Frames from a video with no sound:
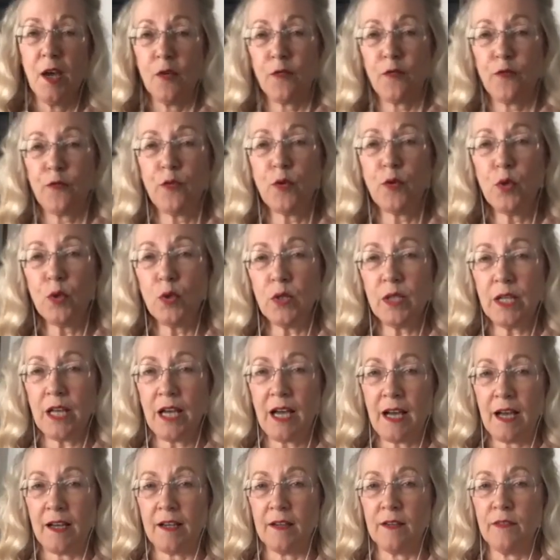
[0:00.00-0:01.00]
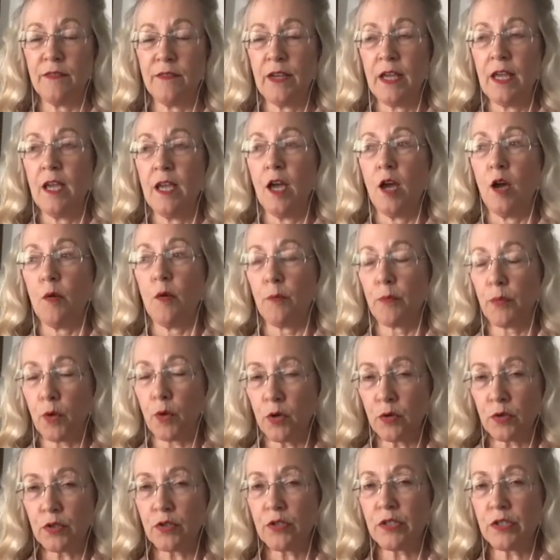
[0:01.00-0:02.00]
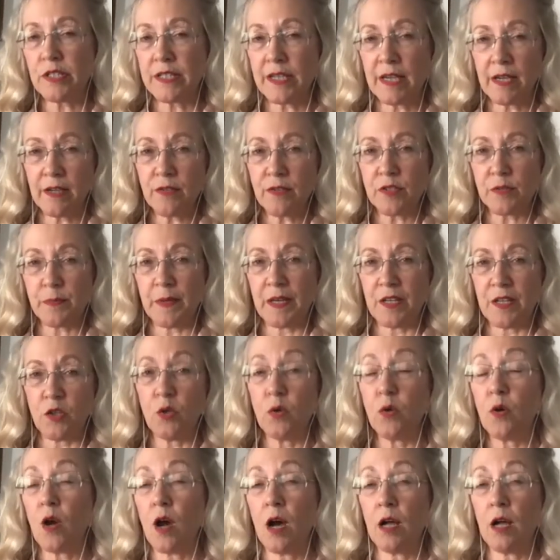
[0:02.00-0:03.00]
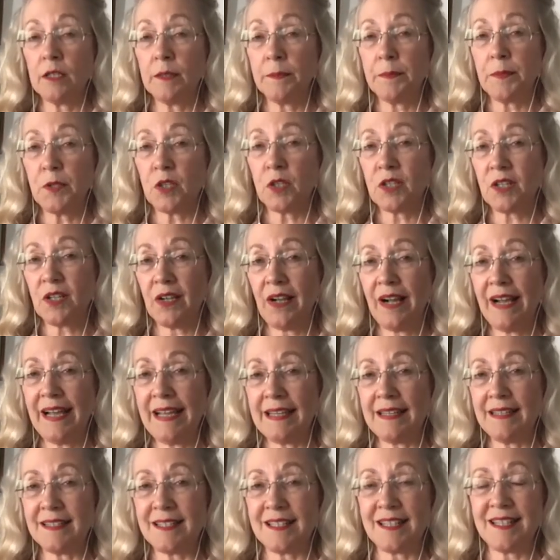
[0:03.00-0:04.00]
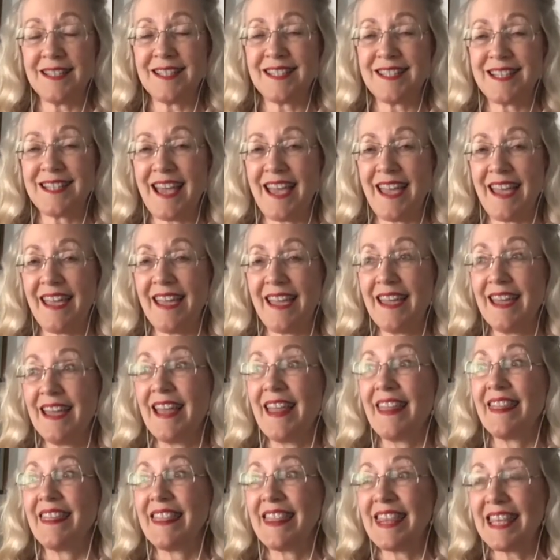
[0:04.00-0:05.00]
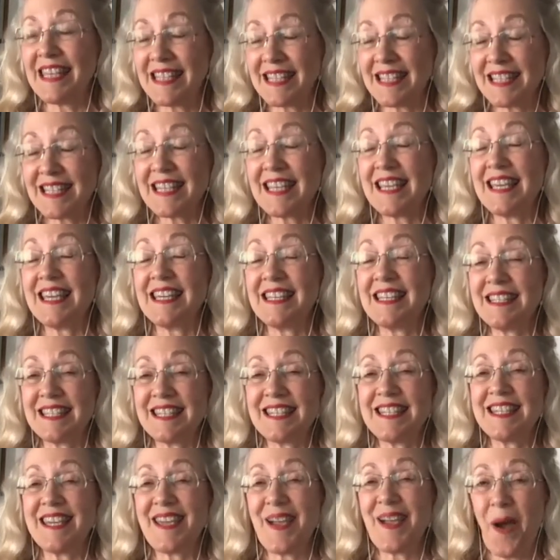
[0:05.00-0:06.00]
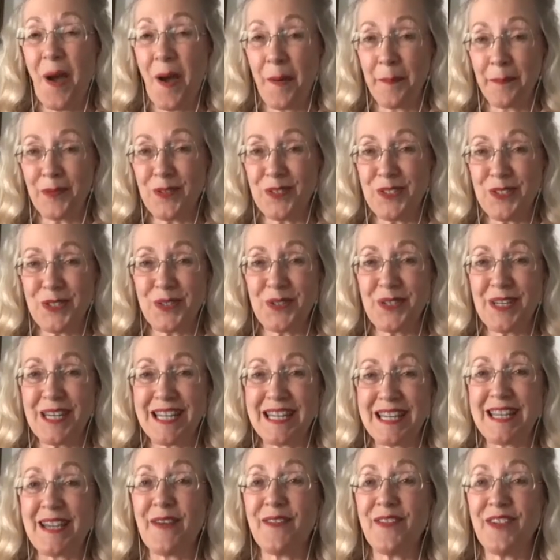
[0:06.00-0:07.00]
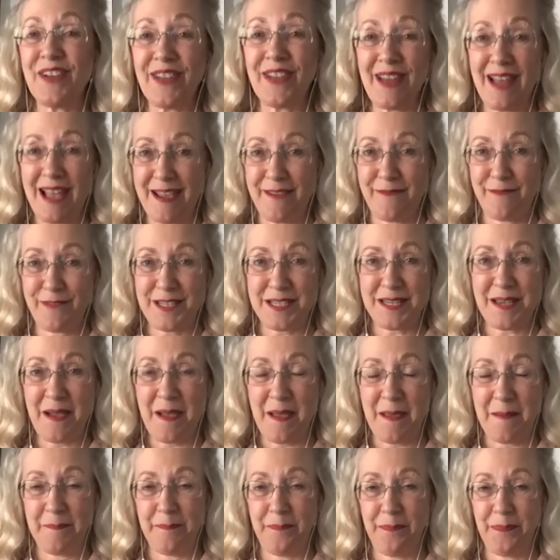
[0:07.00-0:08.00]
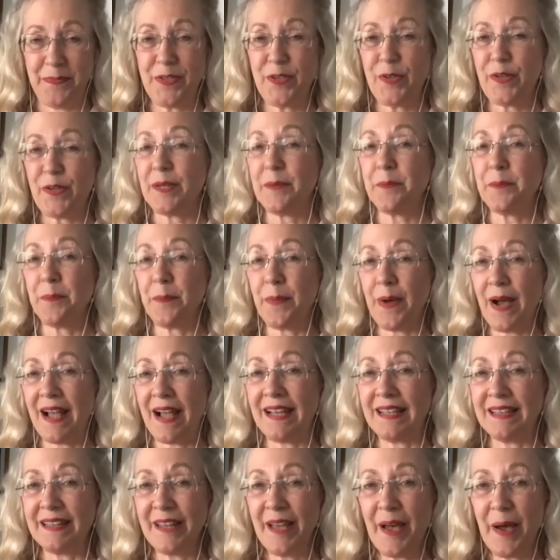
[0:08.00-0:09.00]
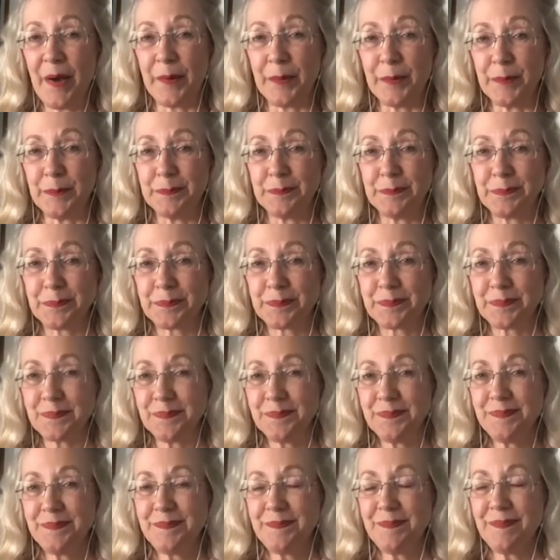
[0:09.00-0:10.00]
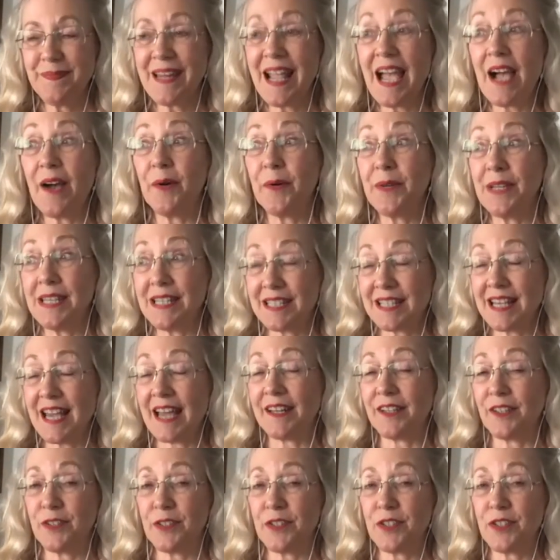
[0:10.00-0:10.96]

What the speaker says: full of broker salesmen who call up their clients and say, this is the opportunity of a lifetime. You can buy low. Now, is that a good